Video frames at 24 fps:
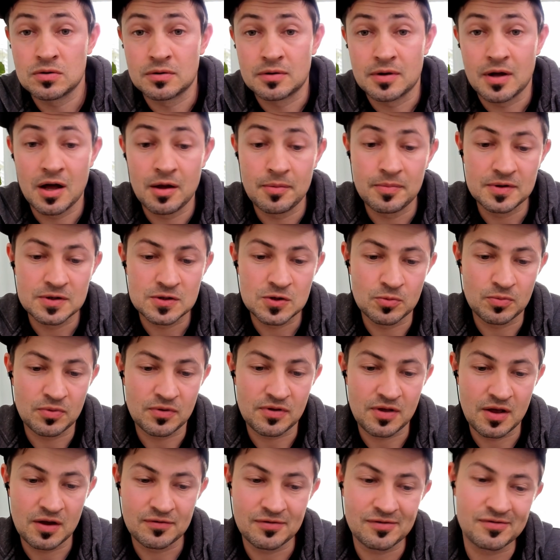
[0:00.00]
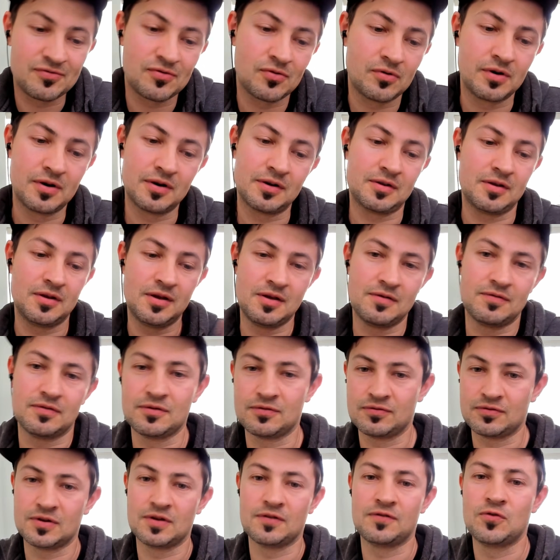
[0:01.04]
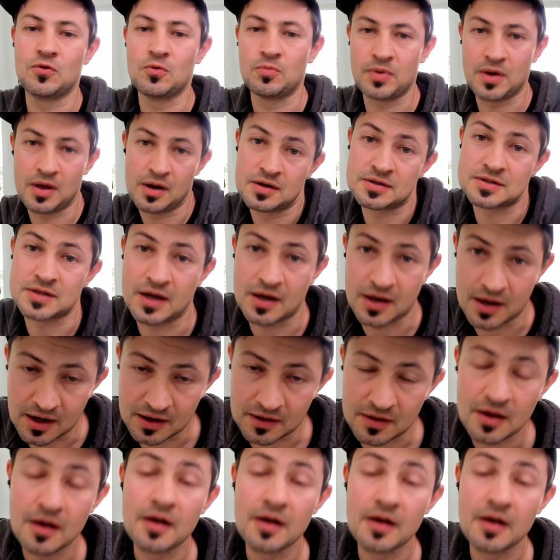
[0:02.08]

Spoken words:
I'll be super thankful for it, even for the few pennies I get.